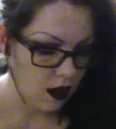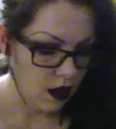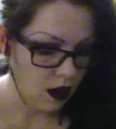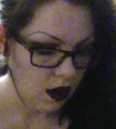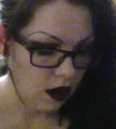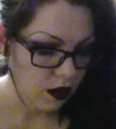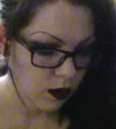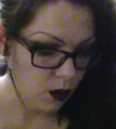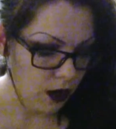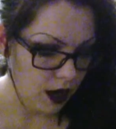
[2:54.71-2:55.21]

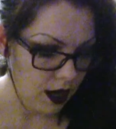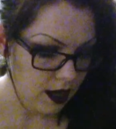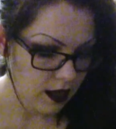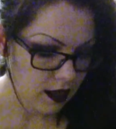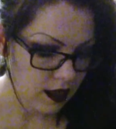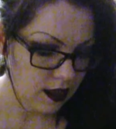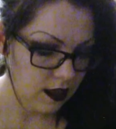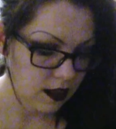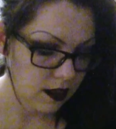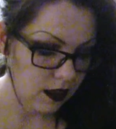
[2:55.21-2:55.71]
Otherwise,
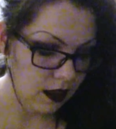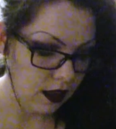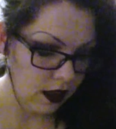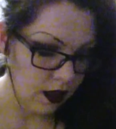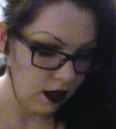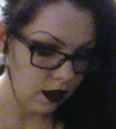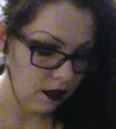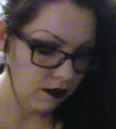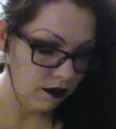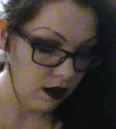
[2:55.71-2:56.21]
it's
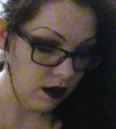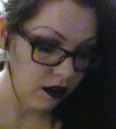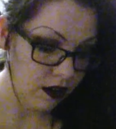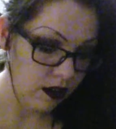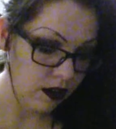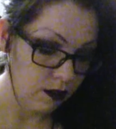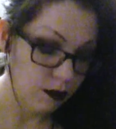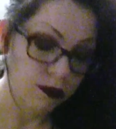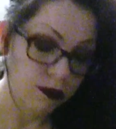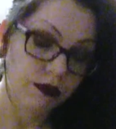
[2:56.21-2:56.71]
a
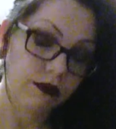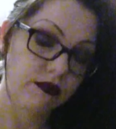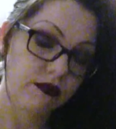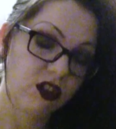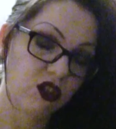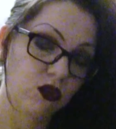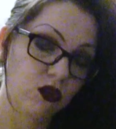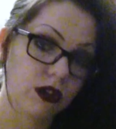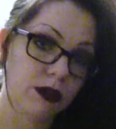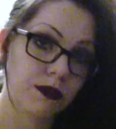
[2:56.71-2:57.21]
very
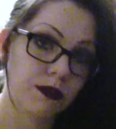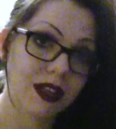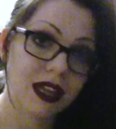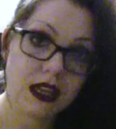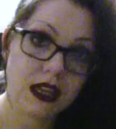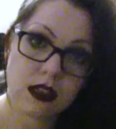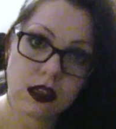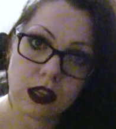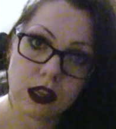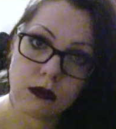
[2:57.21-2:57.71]
visually
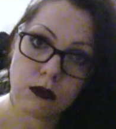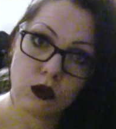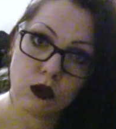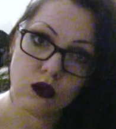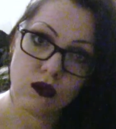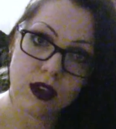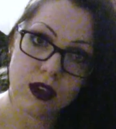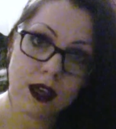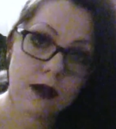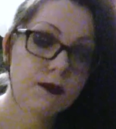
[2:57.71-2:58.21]
pleasing
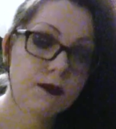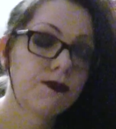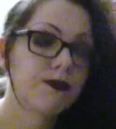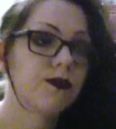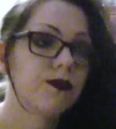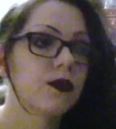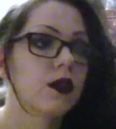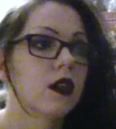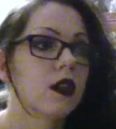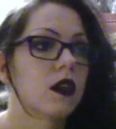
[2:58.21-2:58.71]
movie.
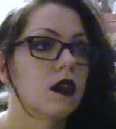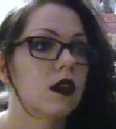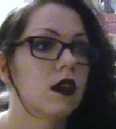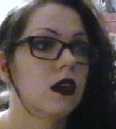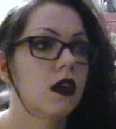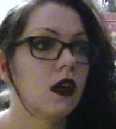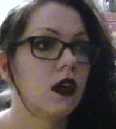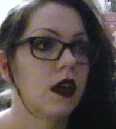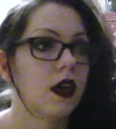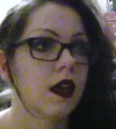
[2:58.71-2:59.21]

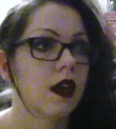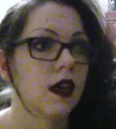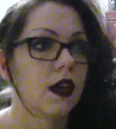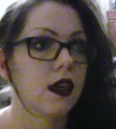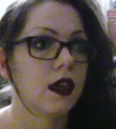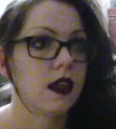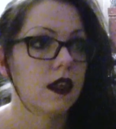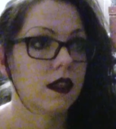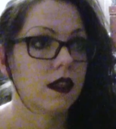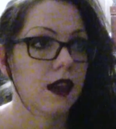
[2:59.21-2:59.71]

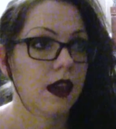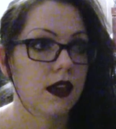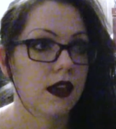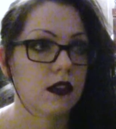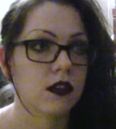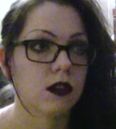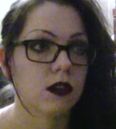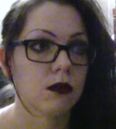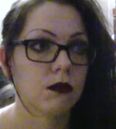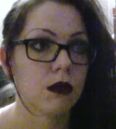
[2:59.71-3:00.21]
It has
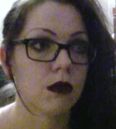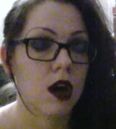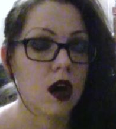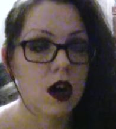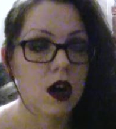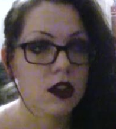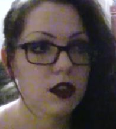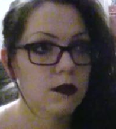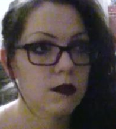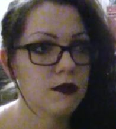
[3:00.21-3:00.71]
some
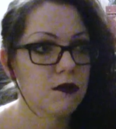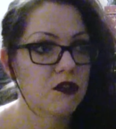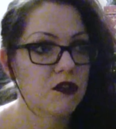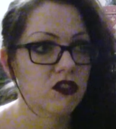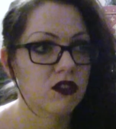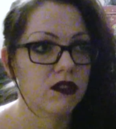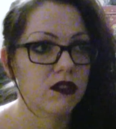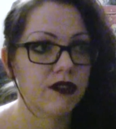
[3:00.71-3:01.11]
awesome special